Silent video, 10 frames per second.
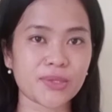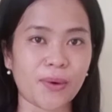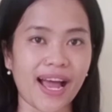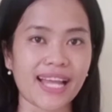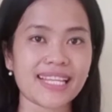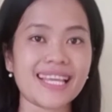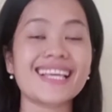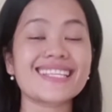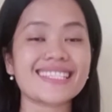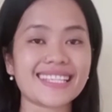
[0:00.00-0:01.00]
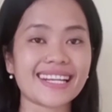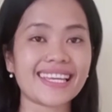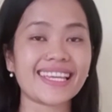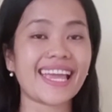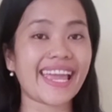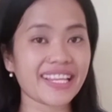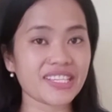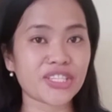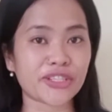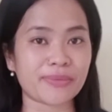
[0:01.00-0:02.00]
The first one, string
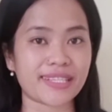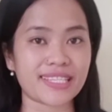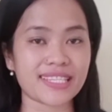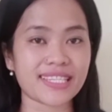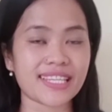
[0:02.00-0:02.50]
instruments.